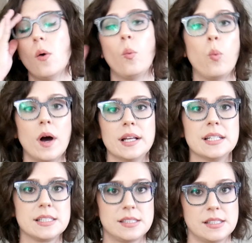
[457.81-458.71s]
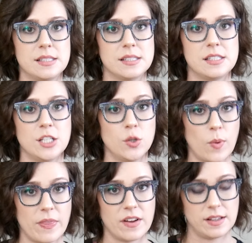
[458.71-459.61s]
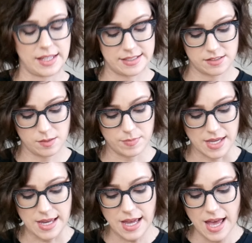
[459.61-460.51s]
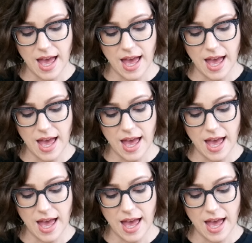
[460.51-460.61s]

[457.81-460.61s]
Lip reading: what consistency you want the glaze to be